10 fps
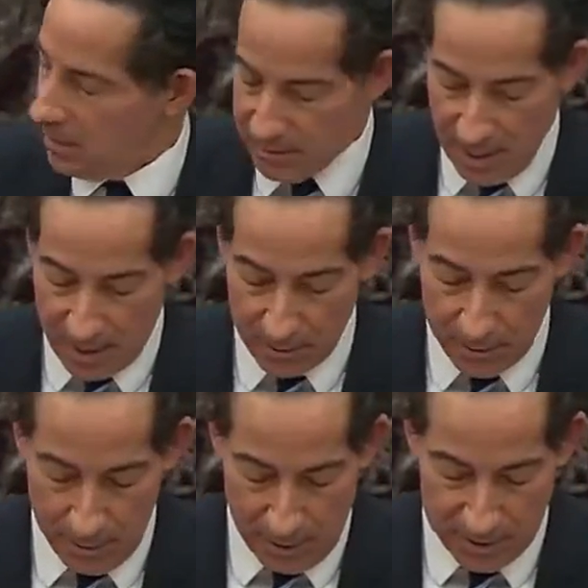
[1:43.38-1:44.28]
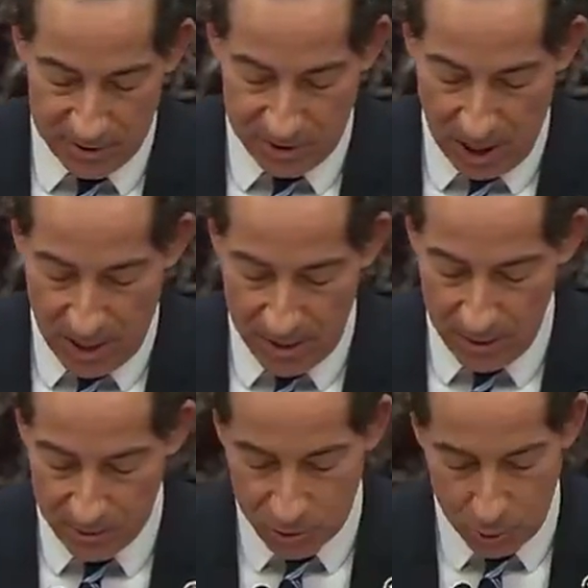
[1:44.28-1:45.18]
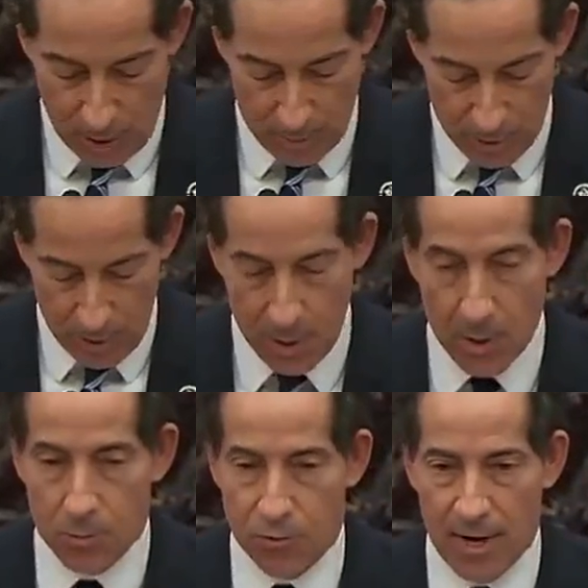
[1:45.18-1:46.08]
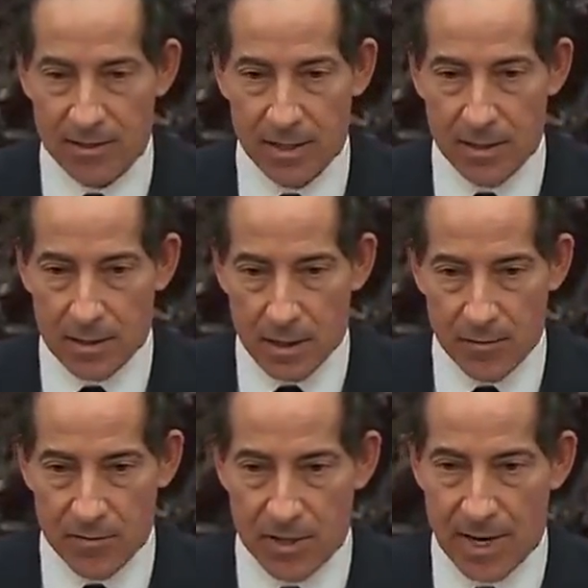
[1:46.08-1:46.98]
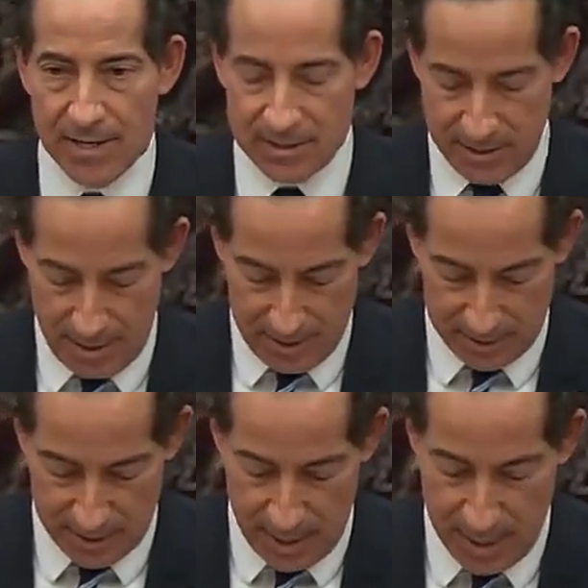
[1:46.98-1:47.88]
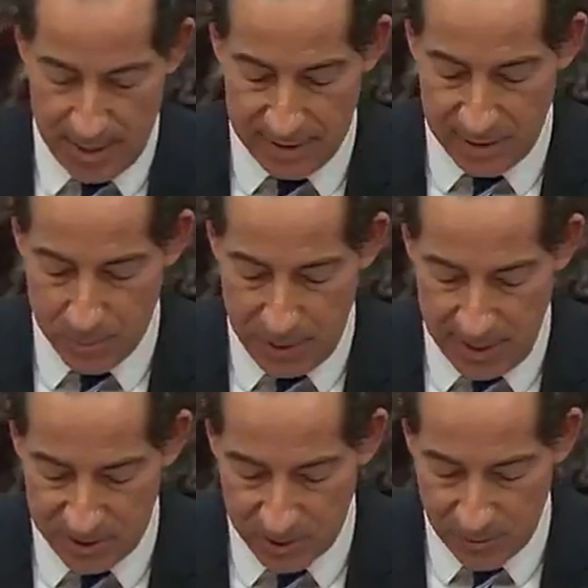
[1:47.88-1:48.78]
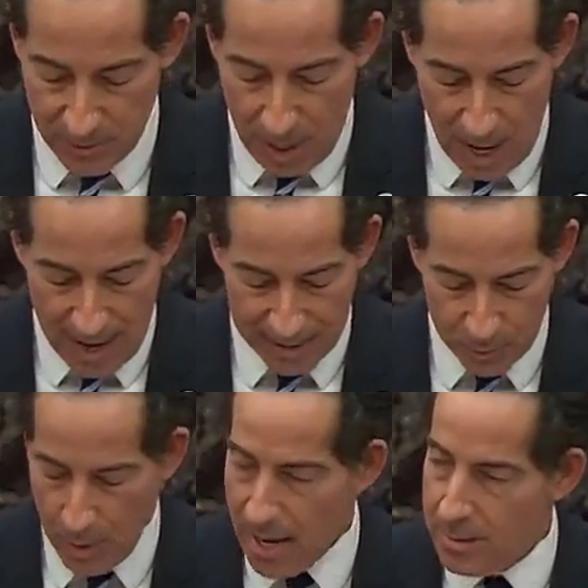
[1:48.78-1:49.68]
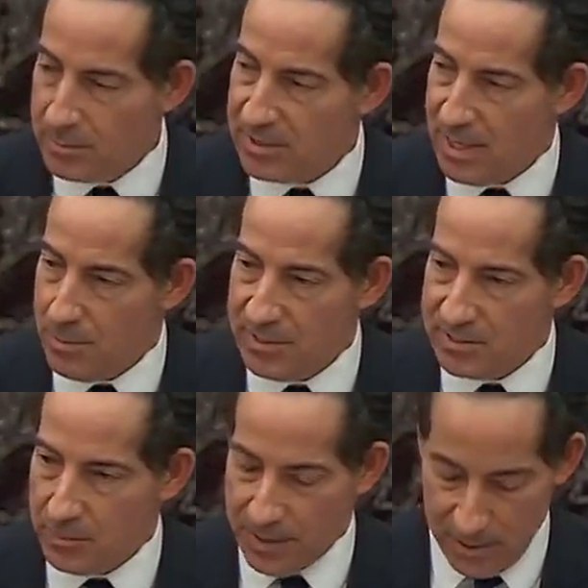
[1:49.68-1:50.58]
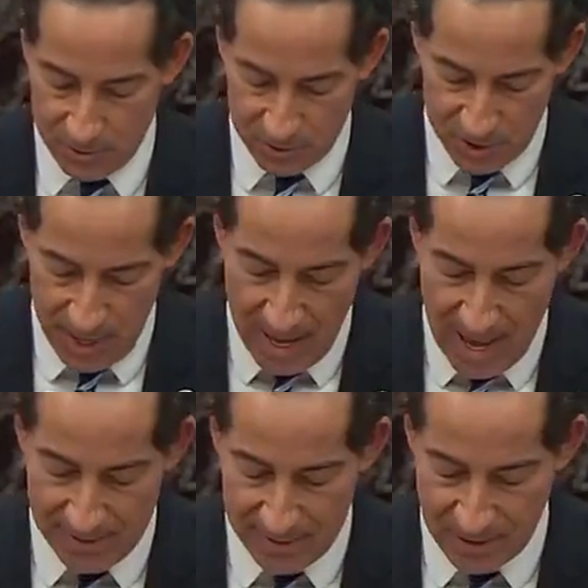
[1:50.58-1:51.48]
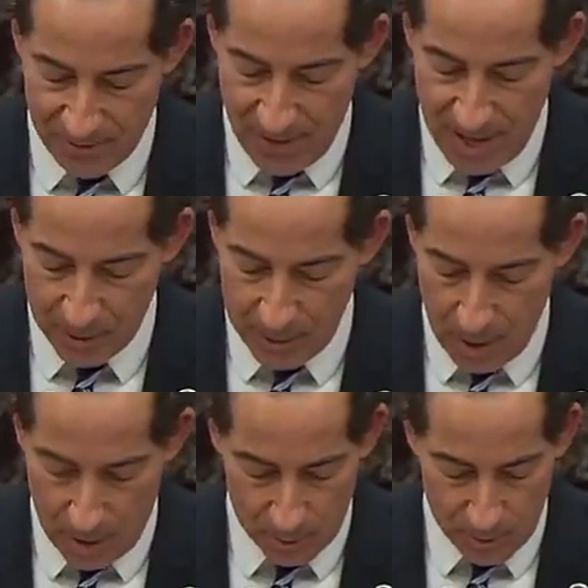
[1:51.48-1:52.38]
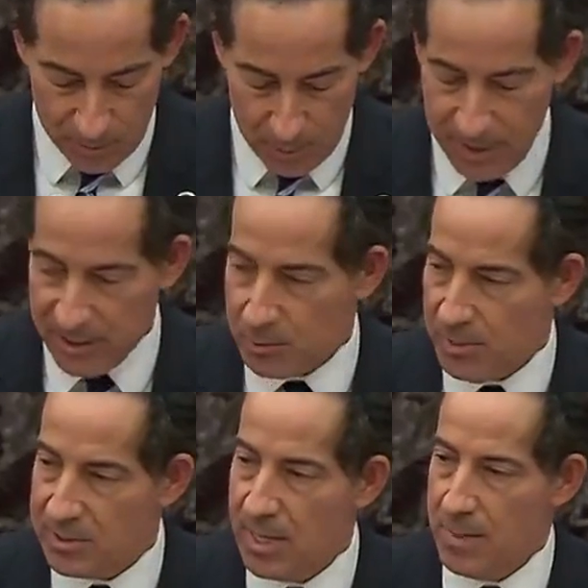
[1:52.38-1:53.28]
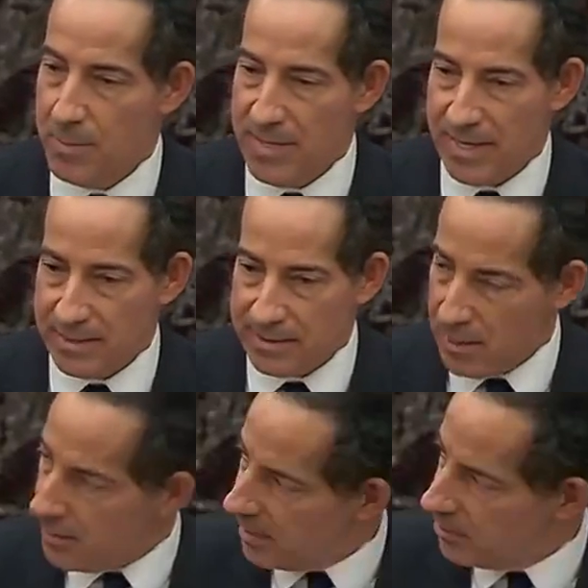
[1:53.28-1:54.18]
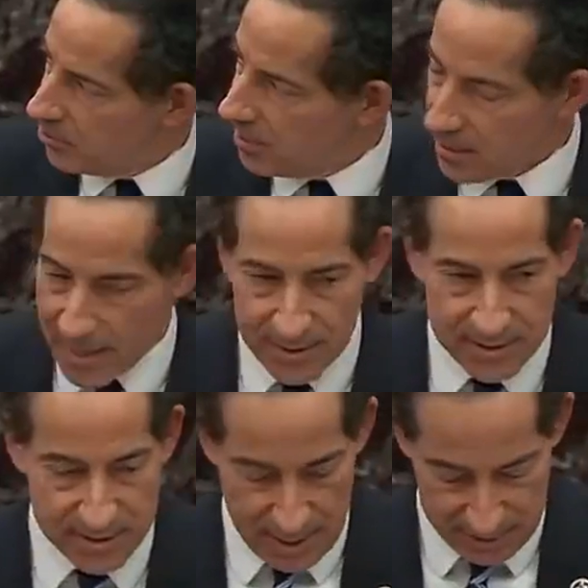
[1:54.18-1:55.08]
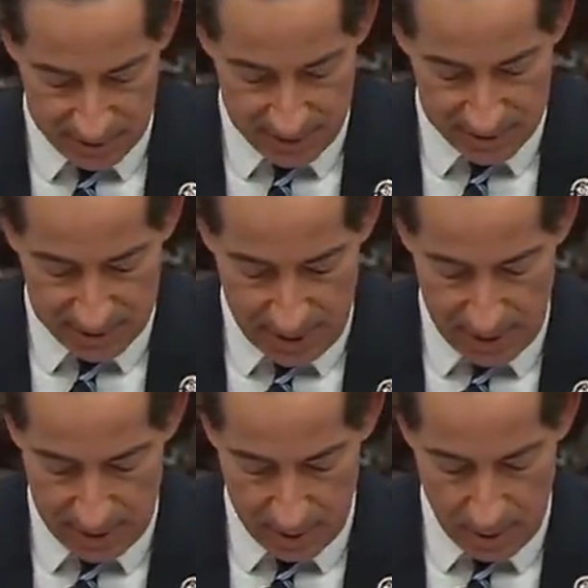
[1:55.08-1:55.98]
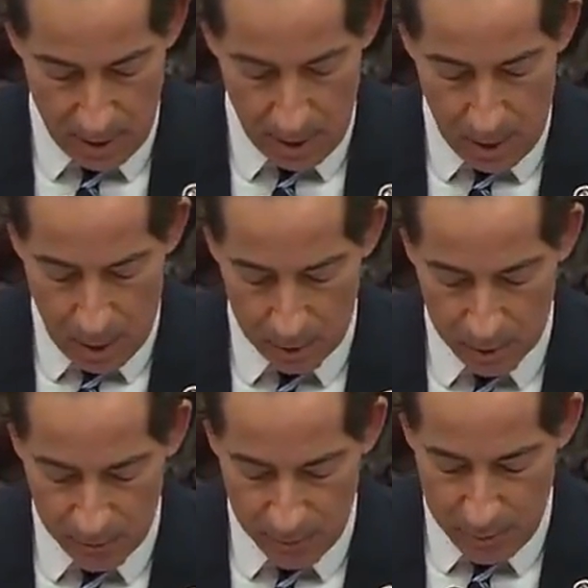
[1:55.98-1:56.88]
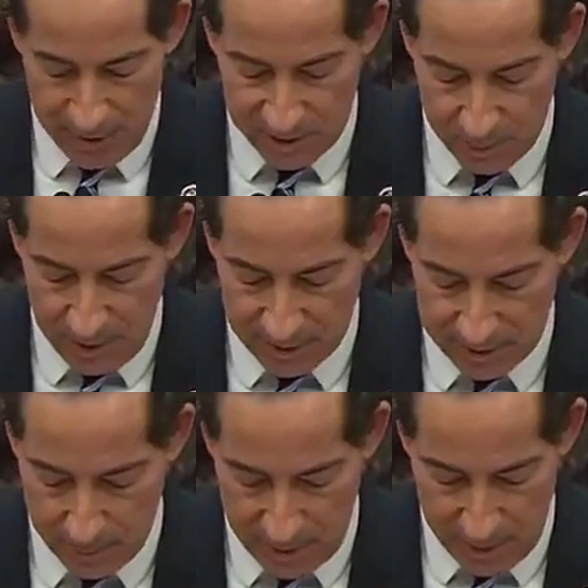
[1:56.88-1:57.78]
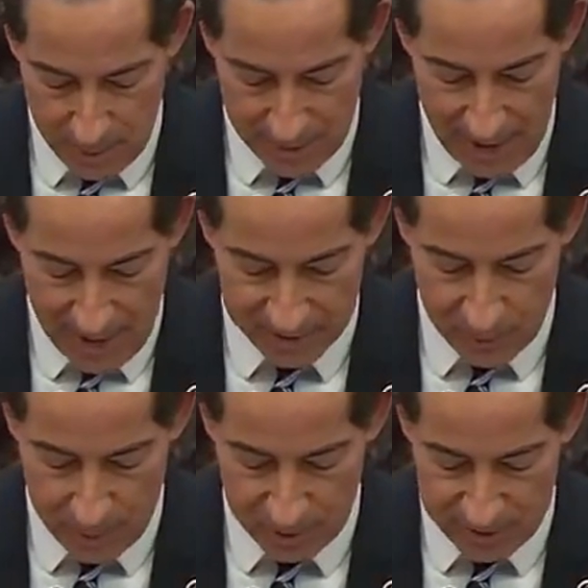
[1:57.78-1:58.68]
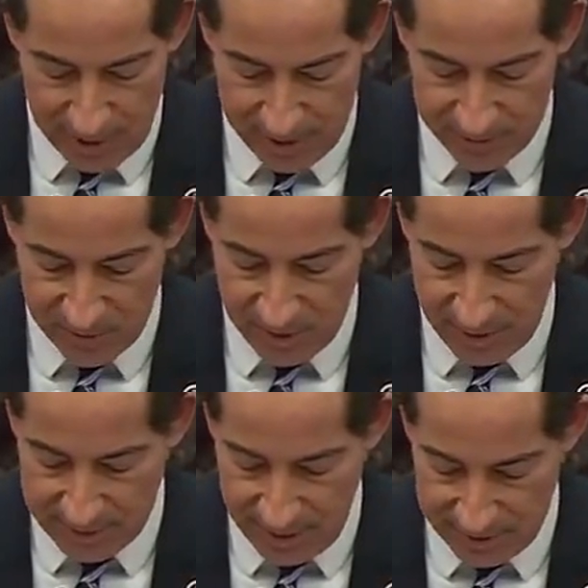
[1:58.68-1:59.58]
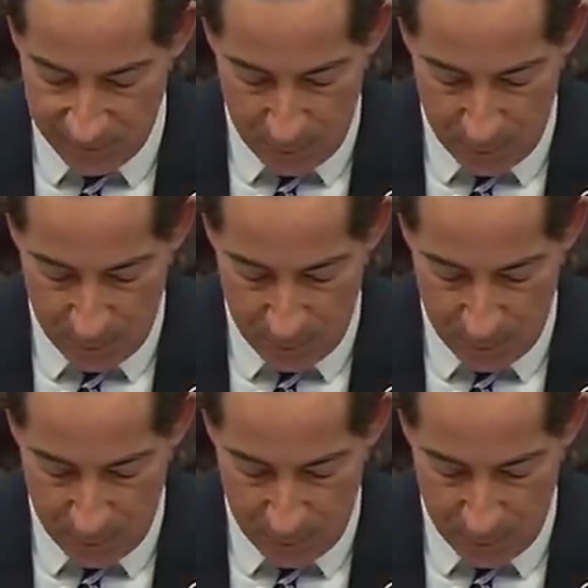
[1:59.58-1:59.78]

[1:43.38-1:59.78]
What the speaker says: that Donald John Trump, President of the United States, is impeached for high crimes and misdemeanors, and that the following article of impeachment be exhibited to the United States Senate. Article of impeachment exhibited by the House of Representatives of the United States of